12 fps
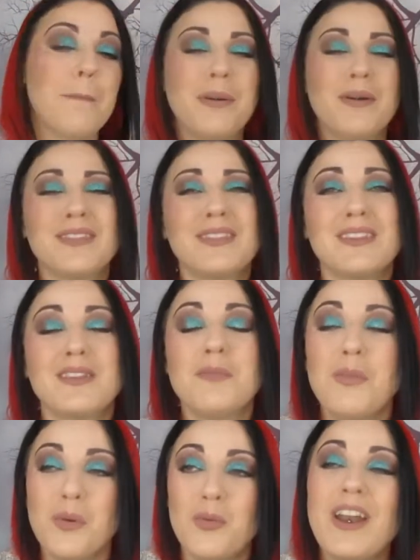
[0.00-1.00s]
But
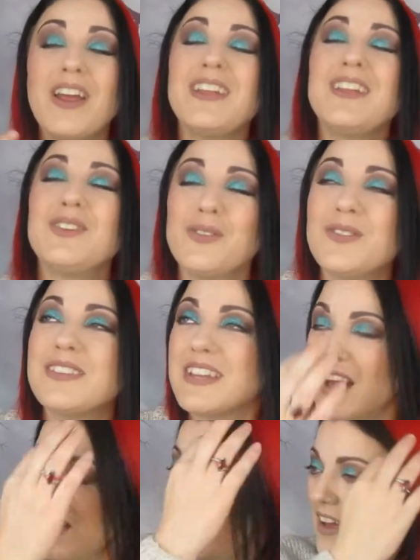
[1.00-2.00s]
when I used it,